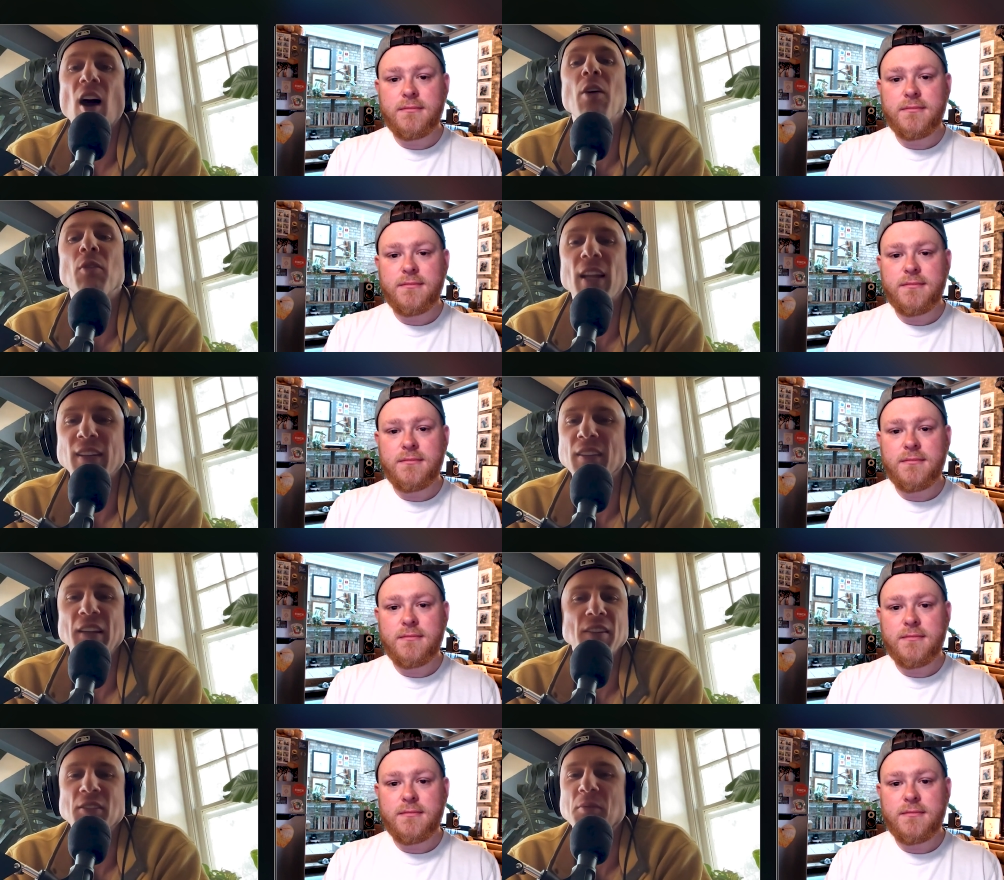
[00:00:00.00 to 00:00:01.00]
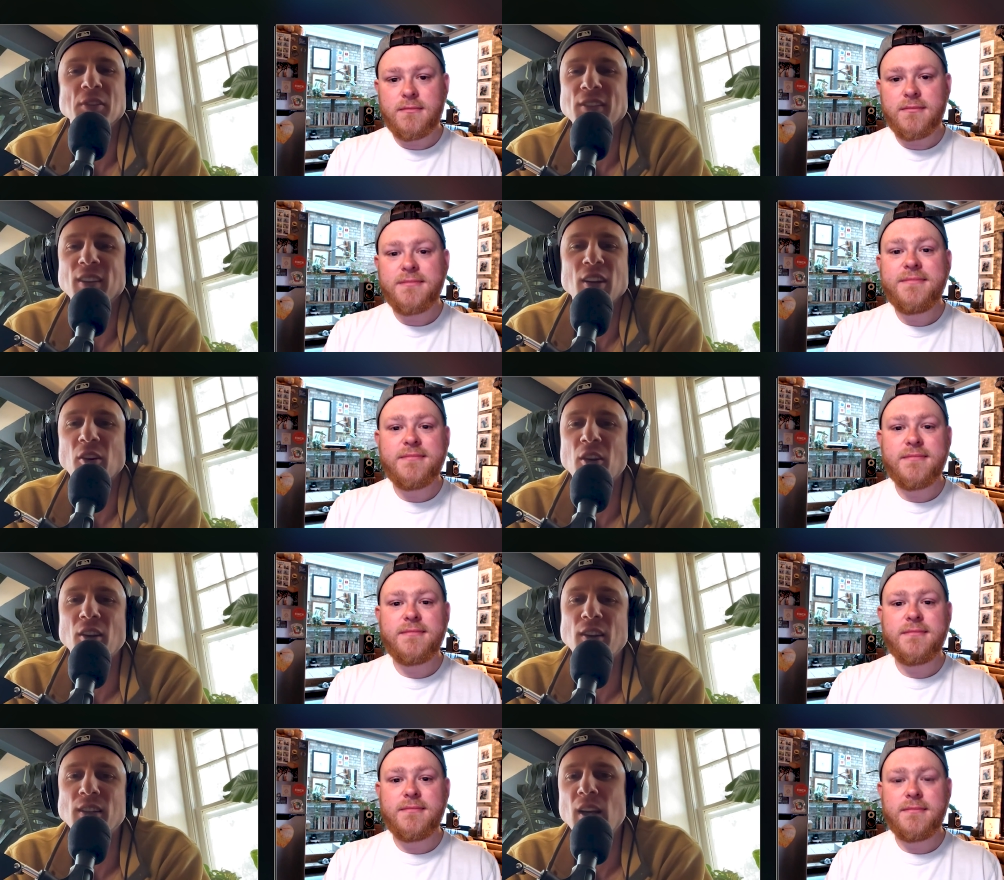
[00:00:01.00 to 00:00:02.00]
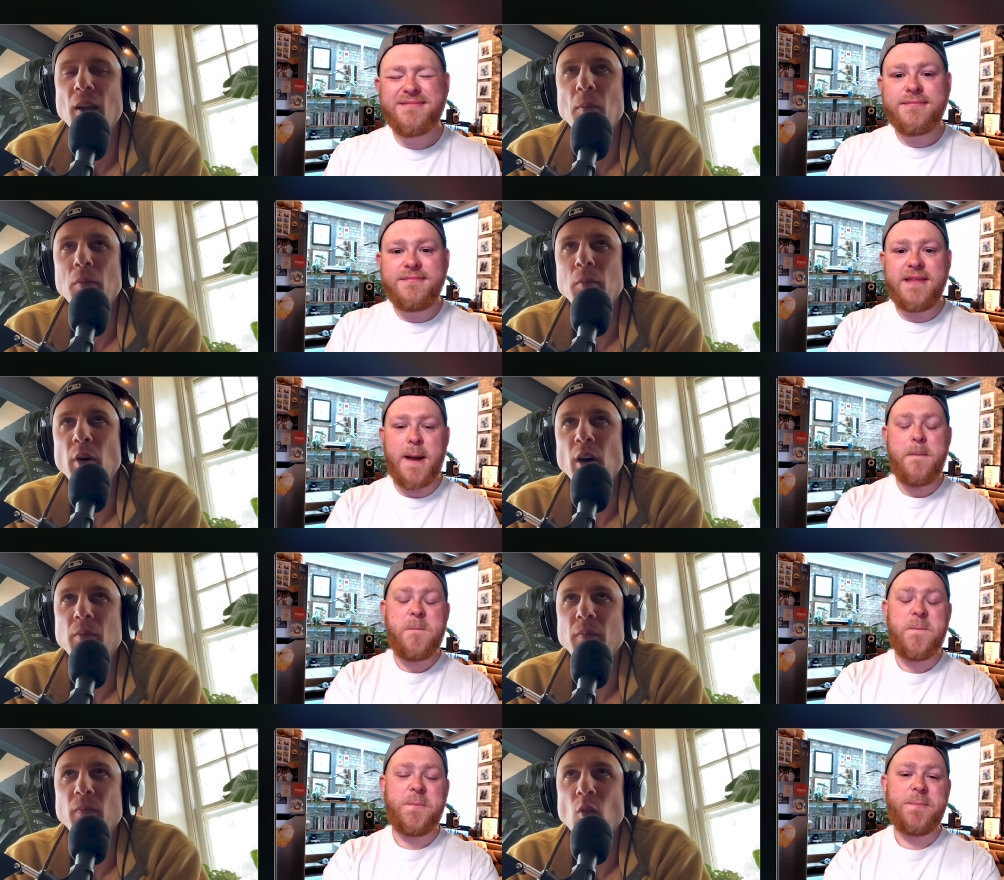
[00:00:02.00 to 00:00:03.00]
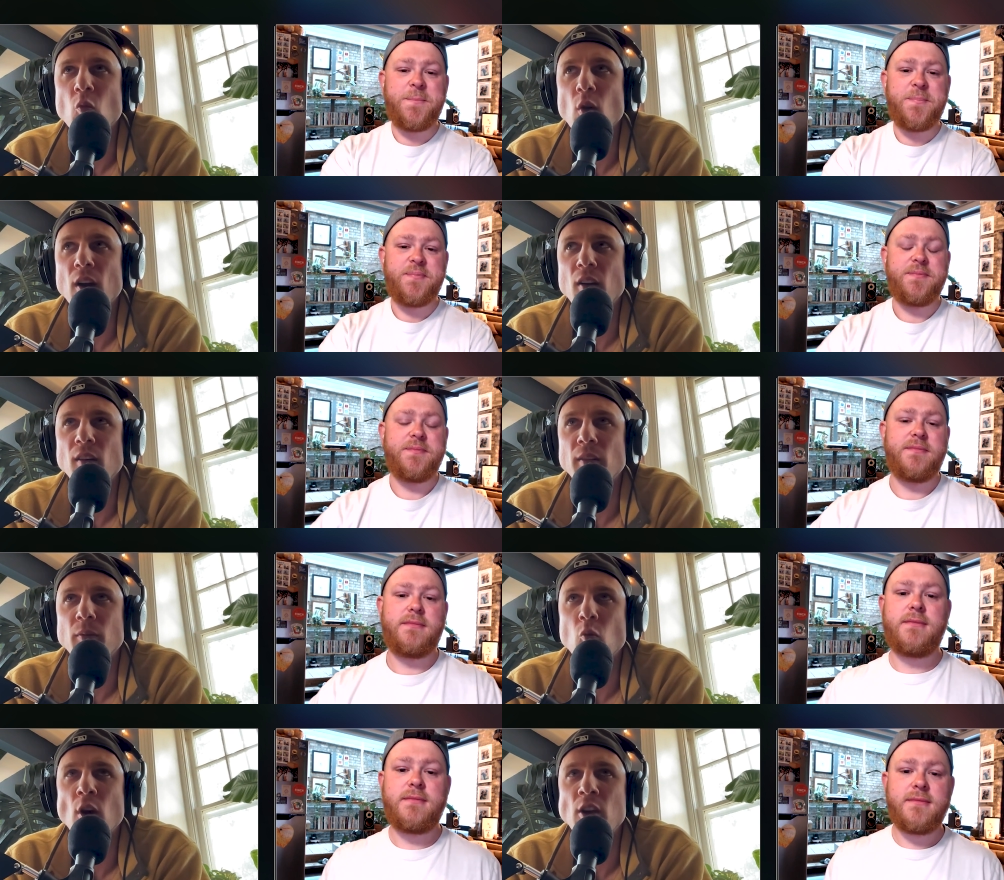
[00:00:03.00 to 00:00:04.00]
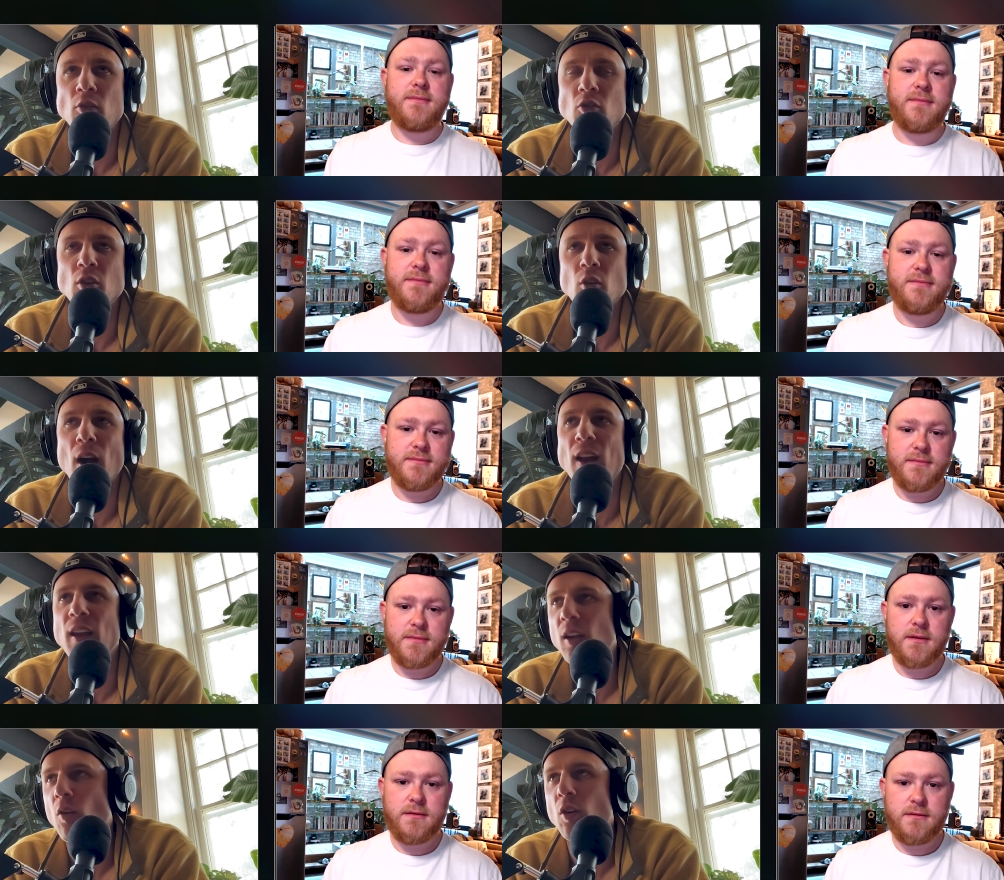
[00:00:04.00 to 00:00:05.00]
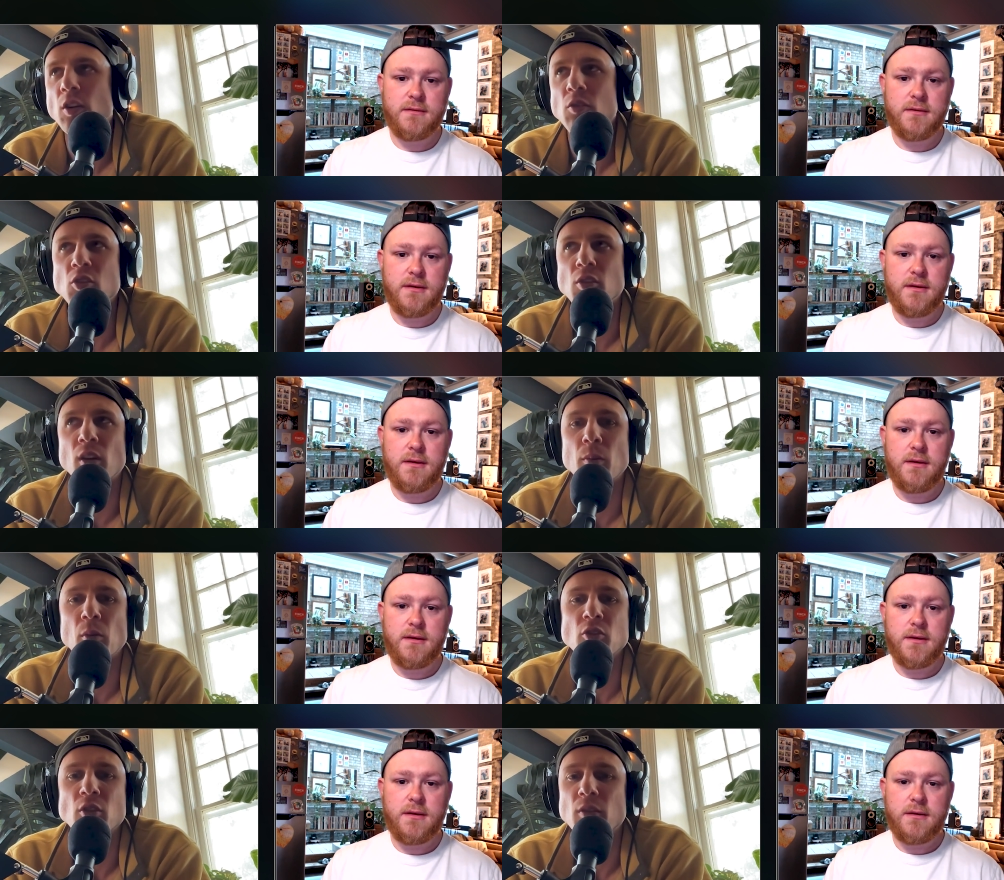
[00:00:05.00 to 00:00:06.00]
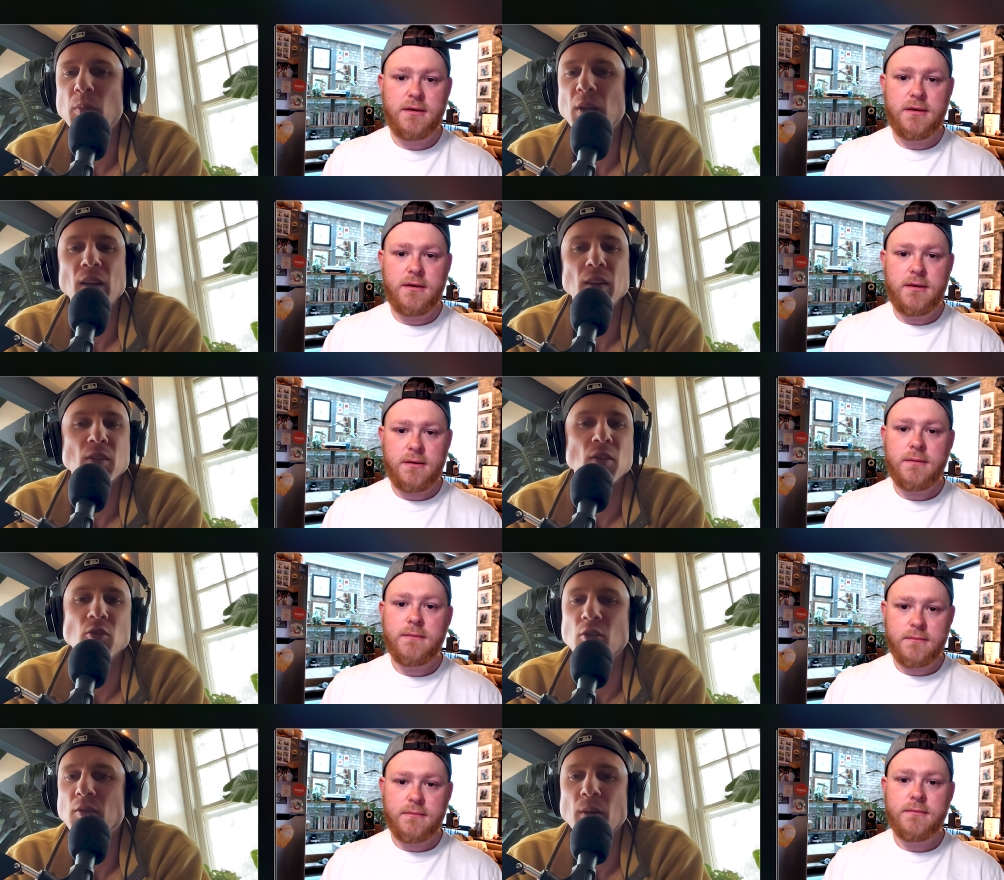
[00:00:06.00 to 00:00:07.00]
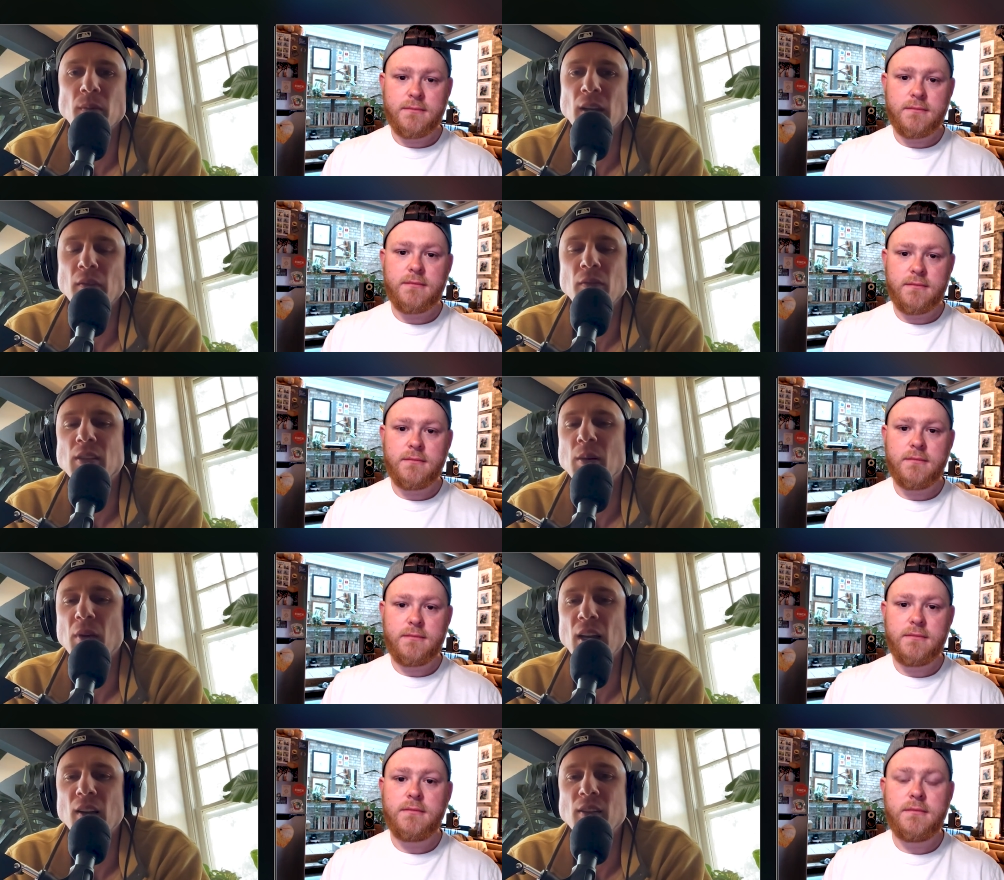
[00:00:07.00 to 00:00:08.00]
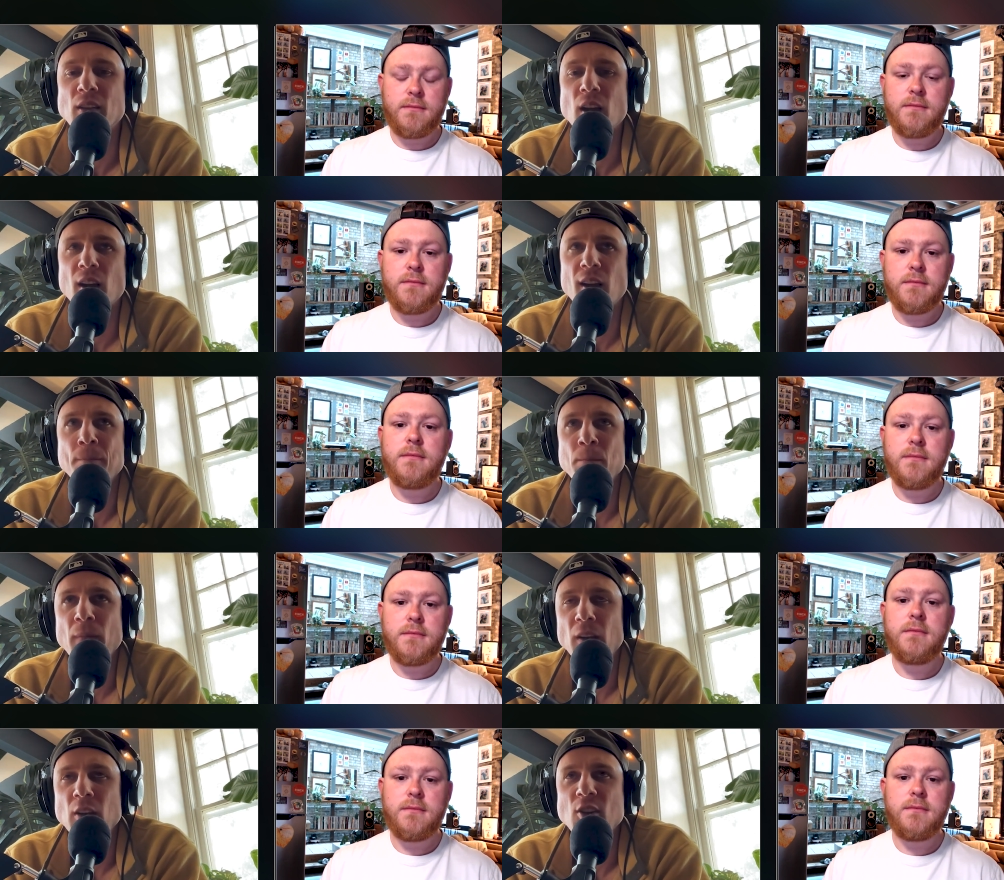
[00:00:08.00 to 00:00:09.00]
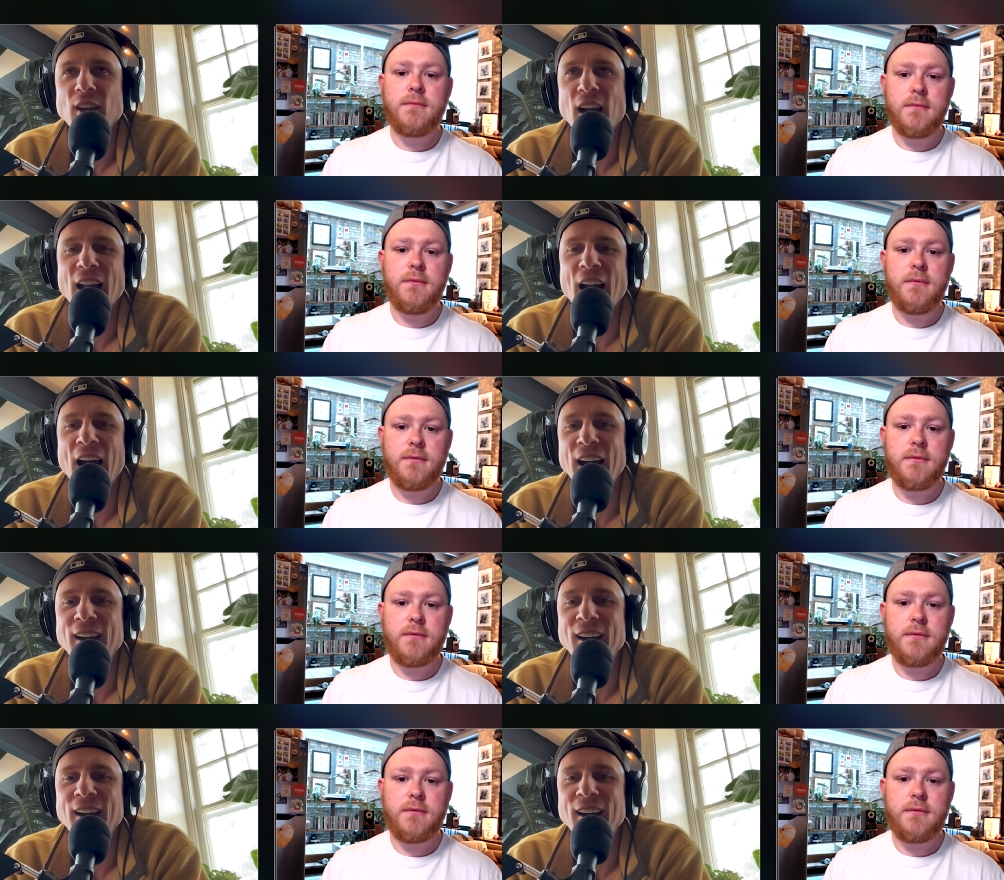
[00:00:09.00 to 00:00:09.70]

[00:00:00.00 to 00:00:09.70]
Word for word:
Speaker 1: relate to this. I'm just you know curious, but. Where when you shoot a wedding or you shoot a commercial piece or you shoot something for somebody else, you can kind of hide